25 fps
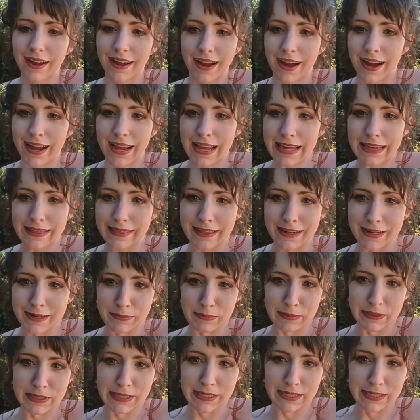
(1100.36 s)
I hate that I'm
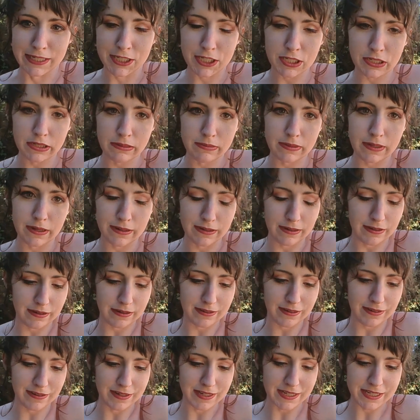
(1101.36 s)
reading a script,
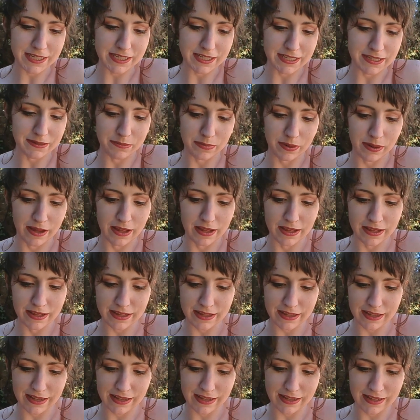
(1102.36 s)
honestly, but
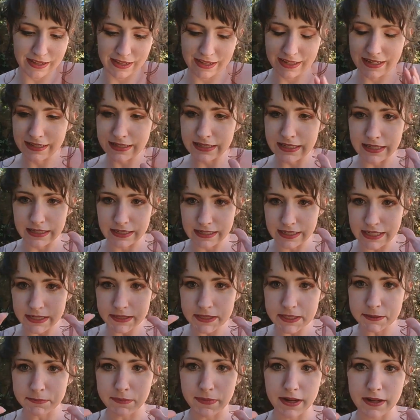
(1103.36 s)
it
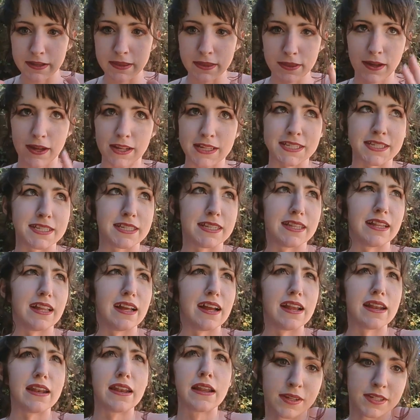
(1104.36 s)
keeps my thoughts in
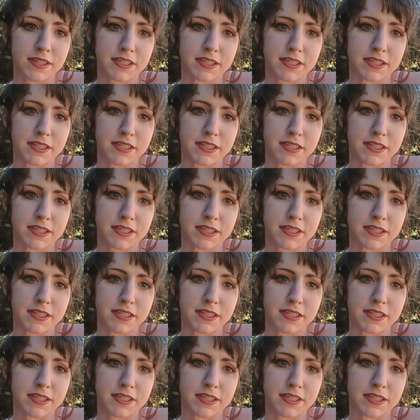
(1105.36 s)
line.